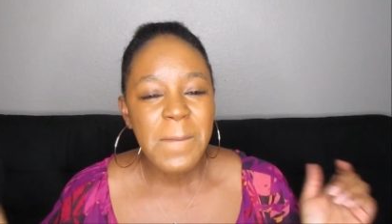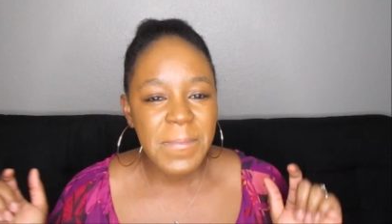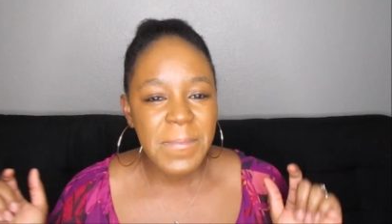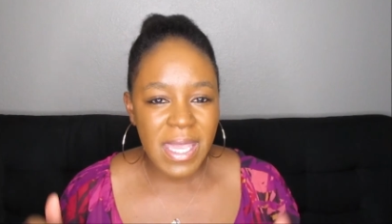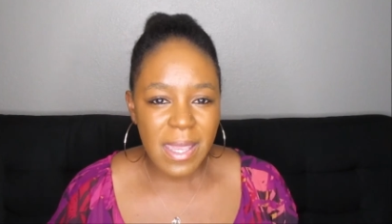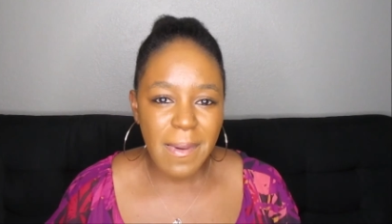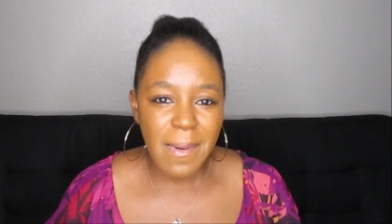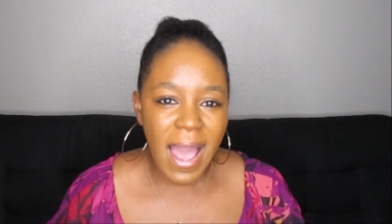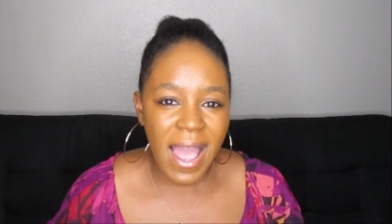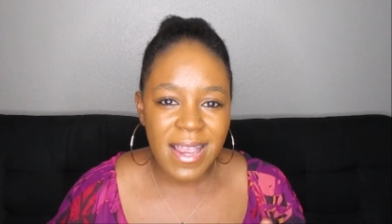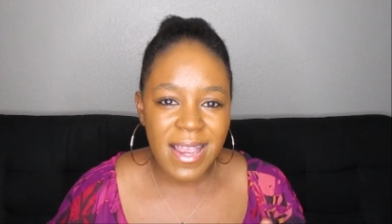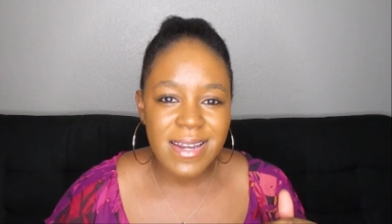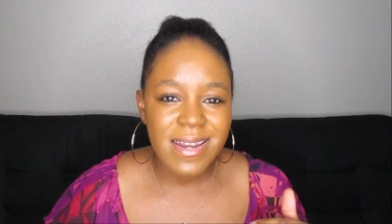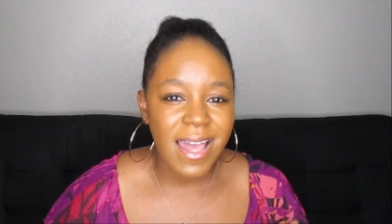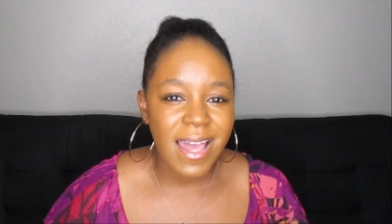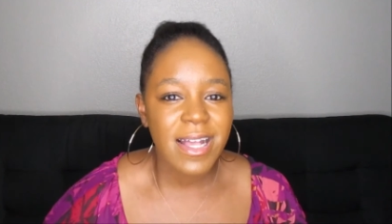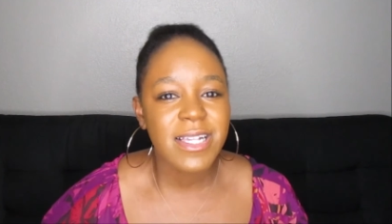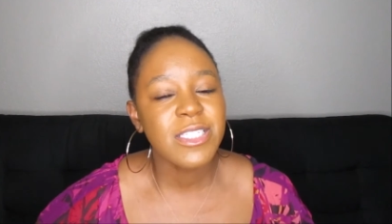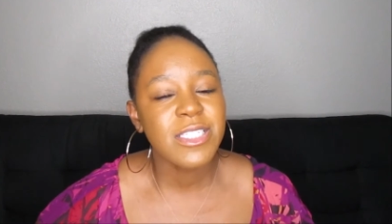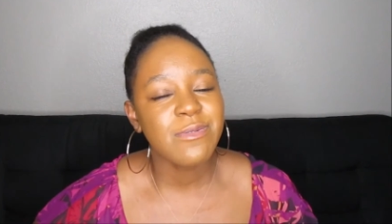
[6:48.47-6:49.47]
Be back
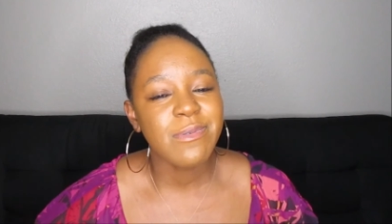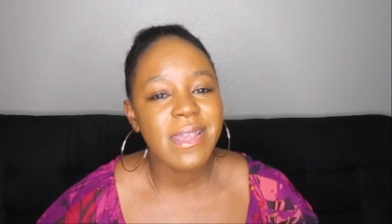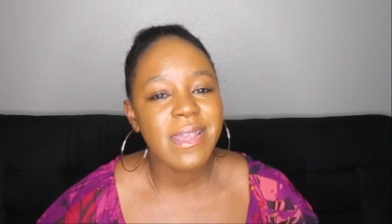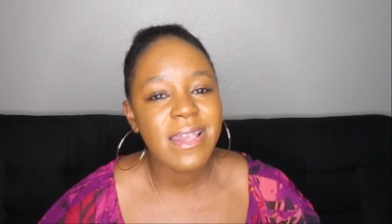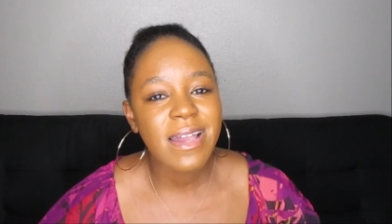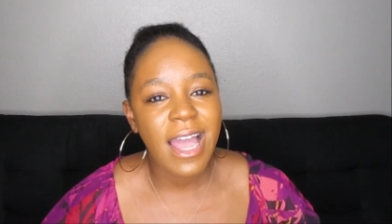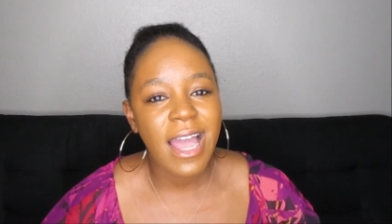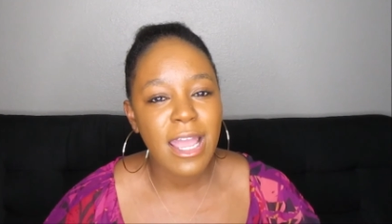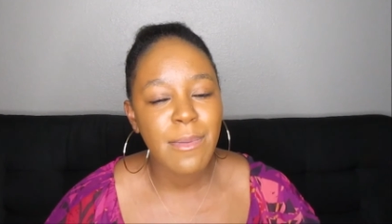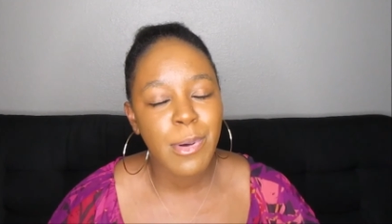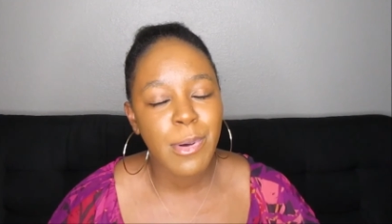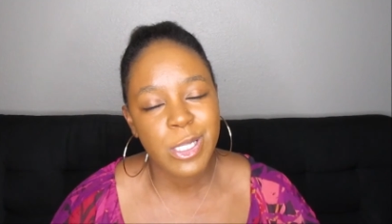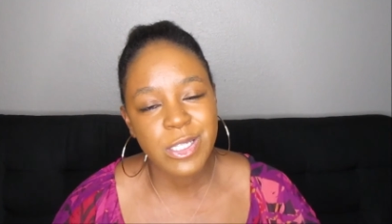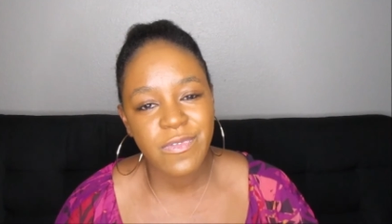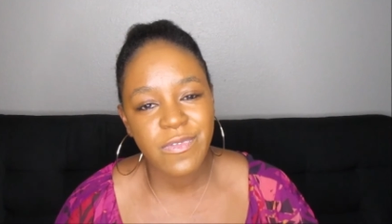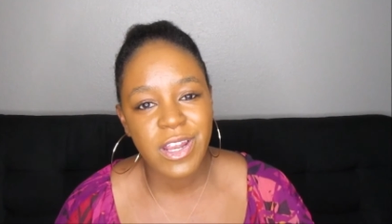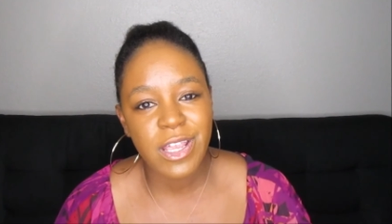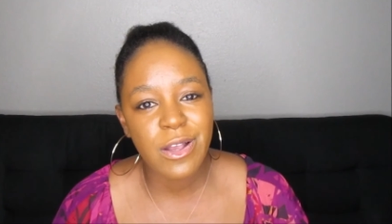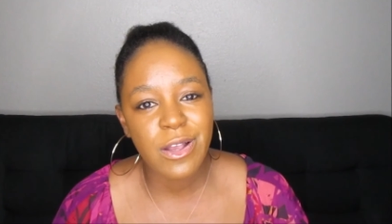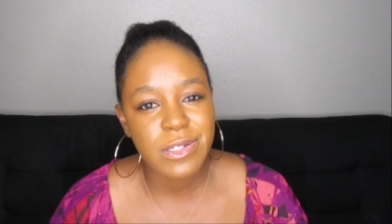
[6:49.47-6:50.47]
next week. I
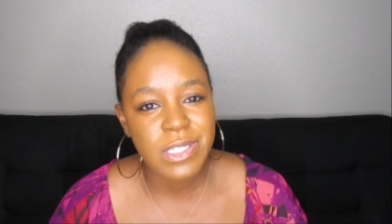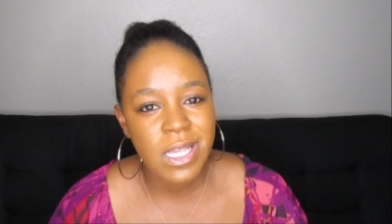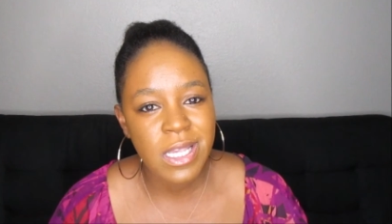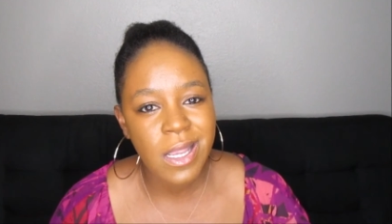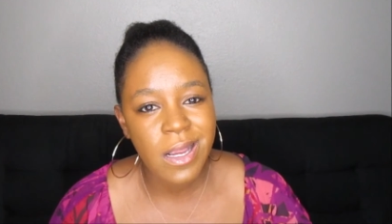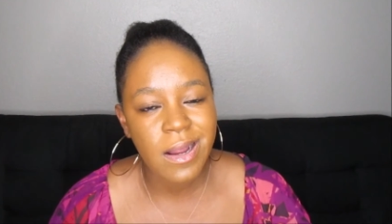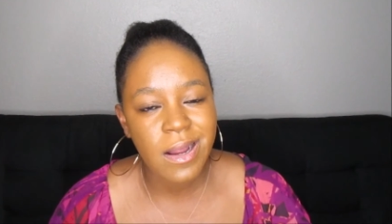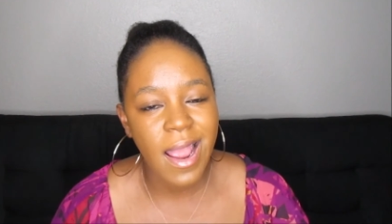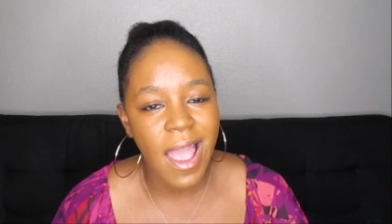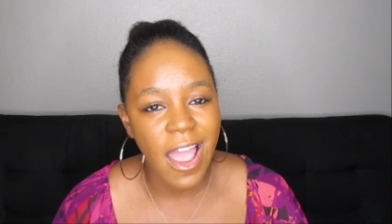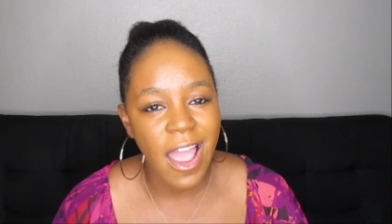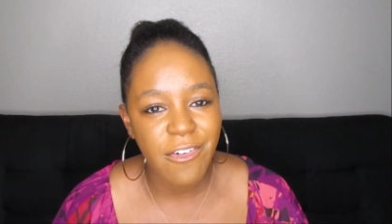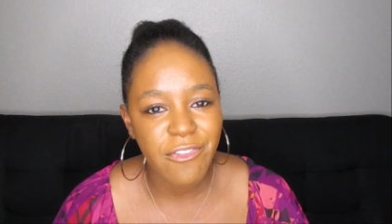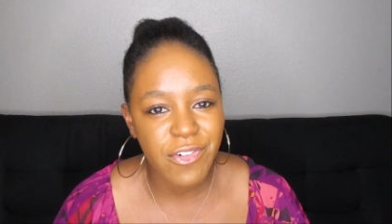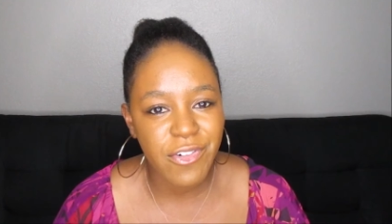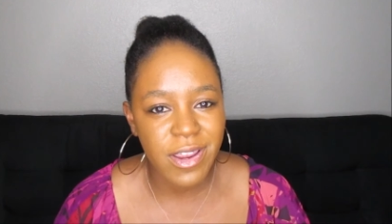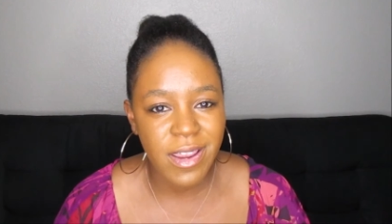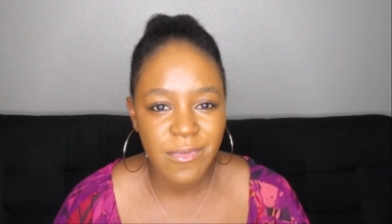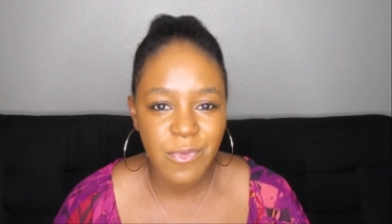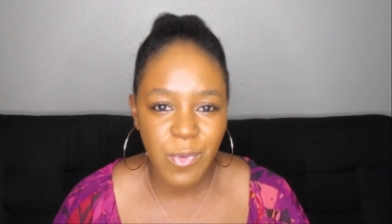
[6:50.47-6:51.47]
post videos here
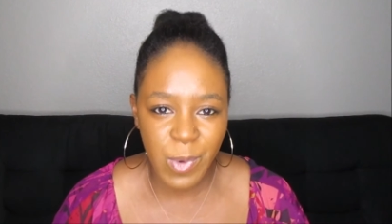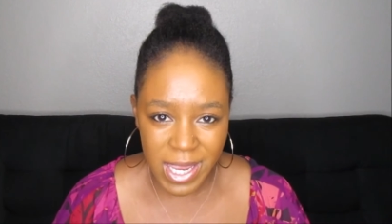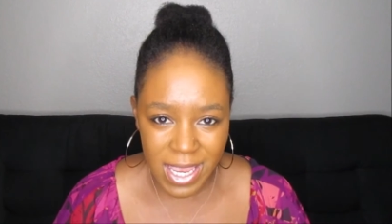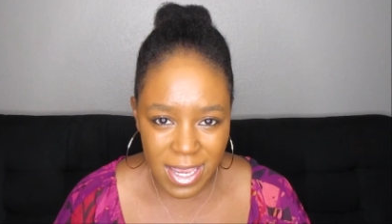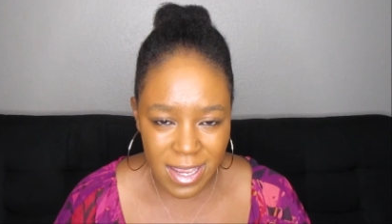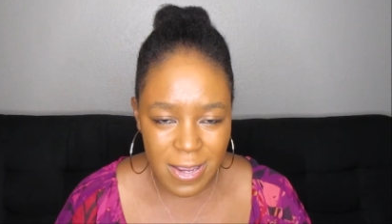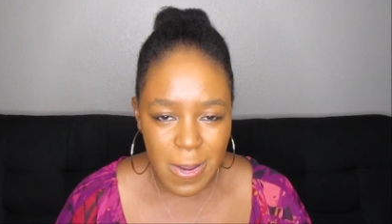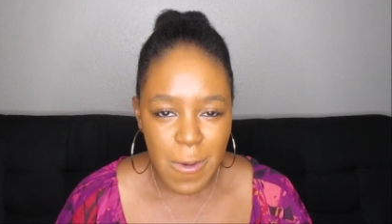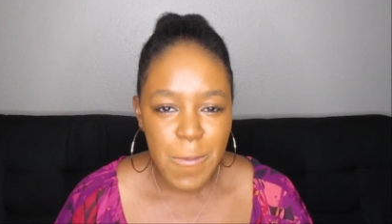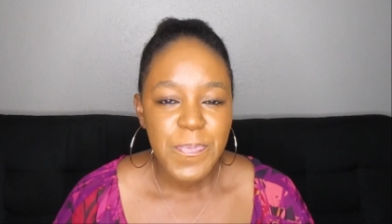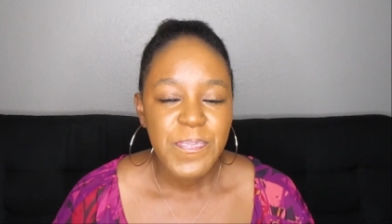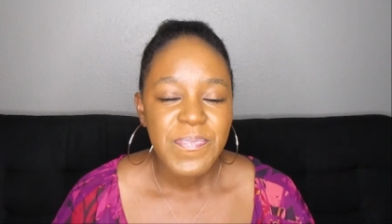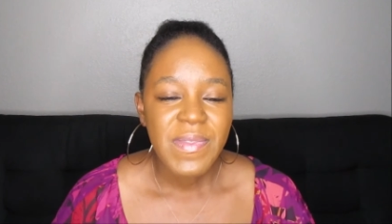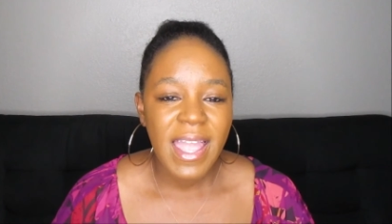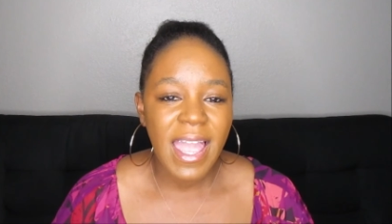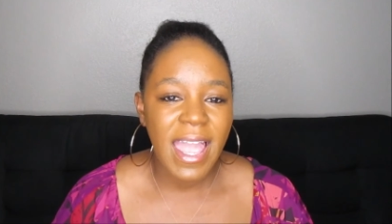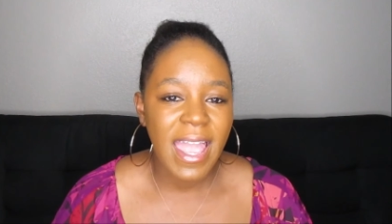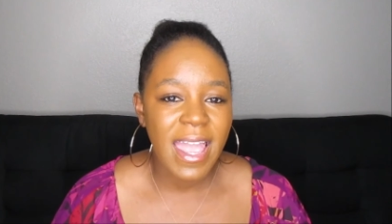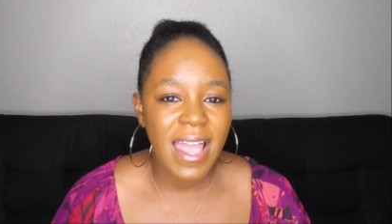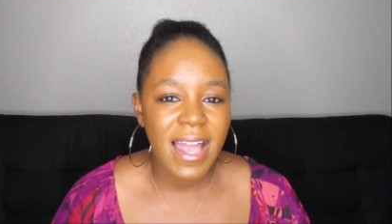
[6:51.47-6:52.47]
every week
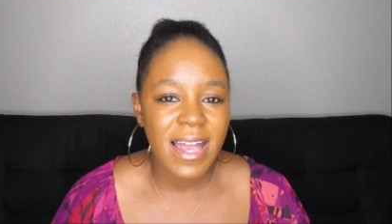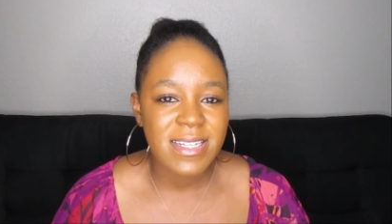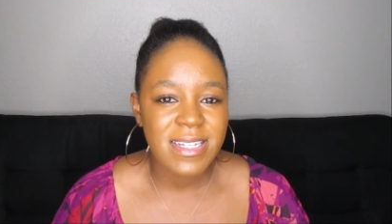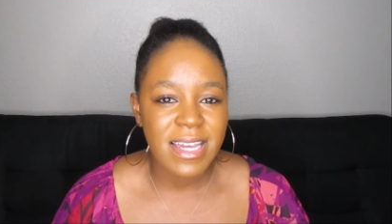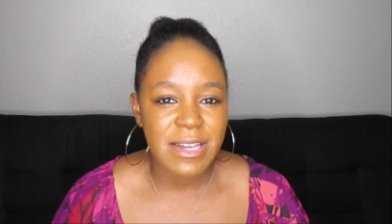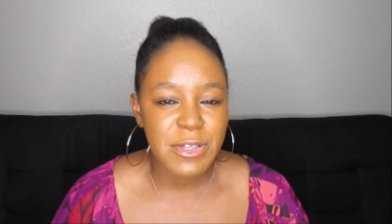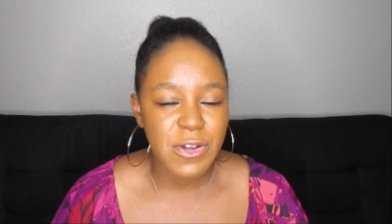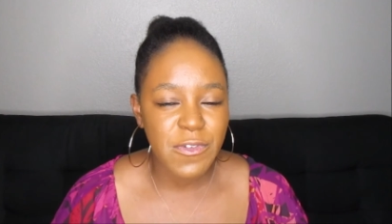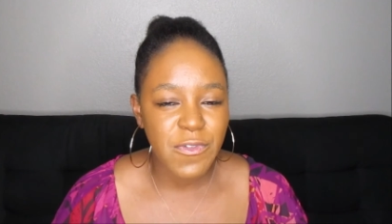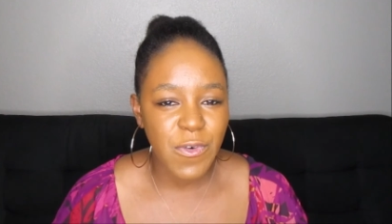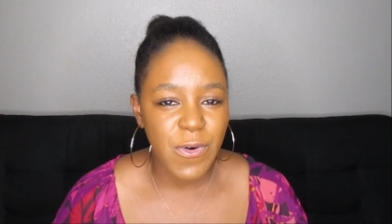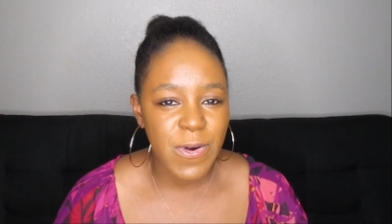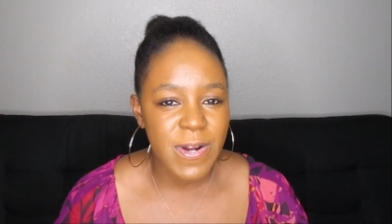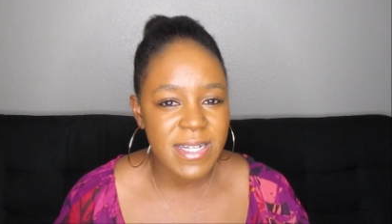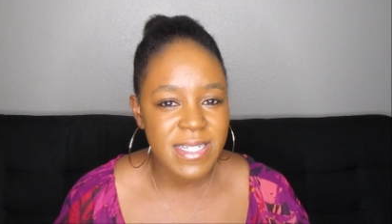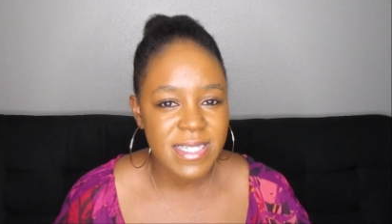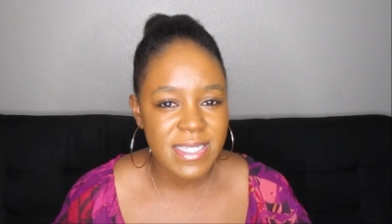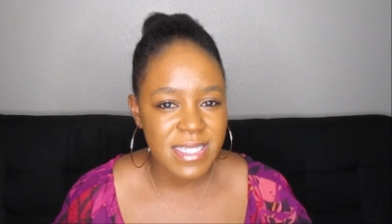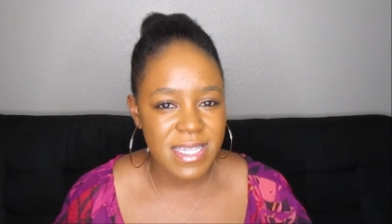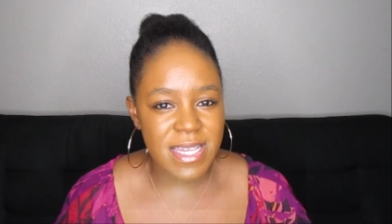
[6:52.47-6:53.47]
and I look
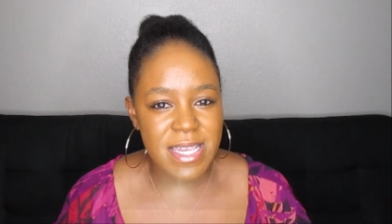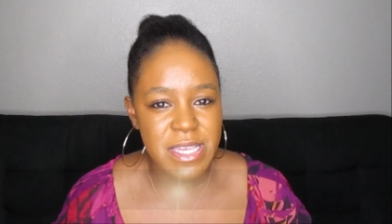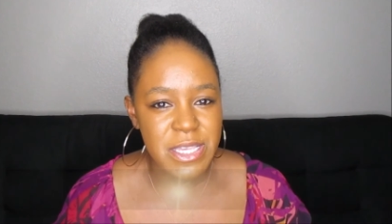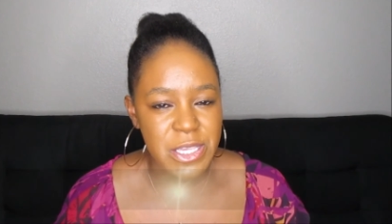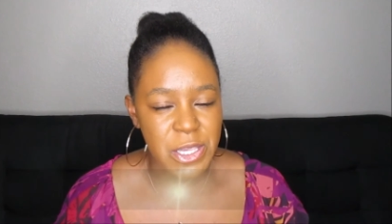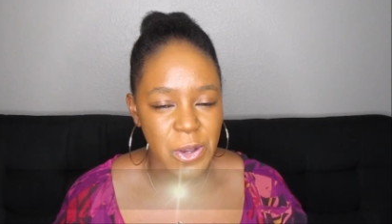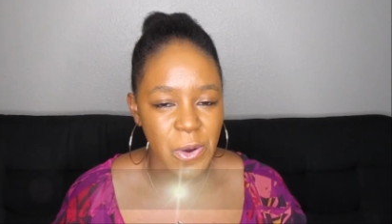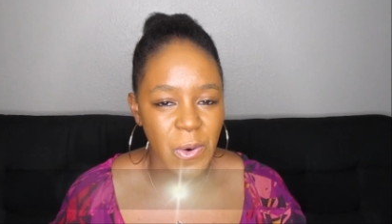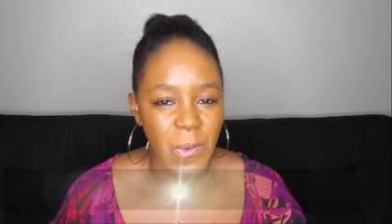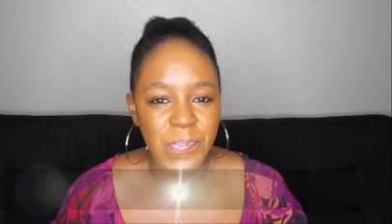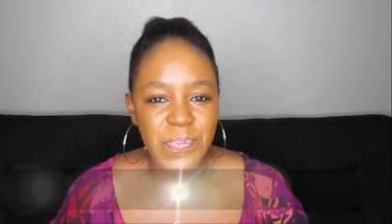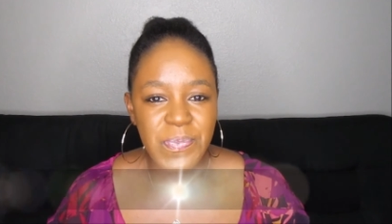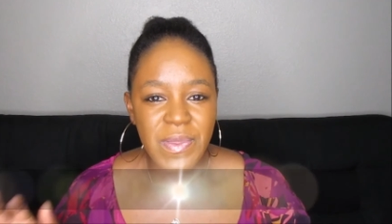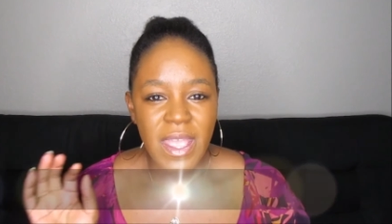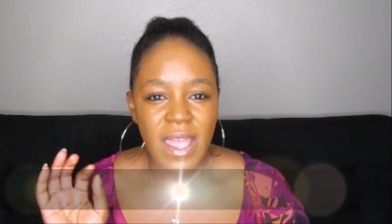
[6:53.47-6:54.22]
forward to seeing you.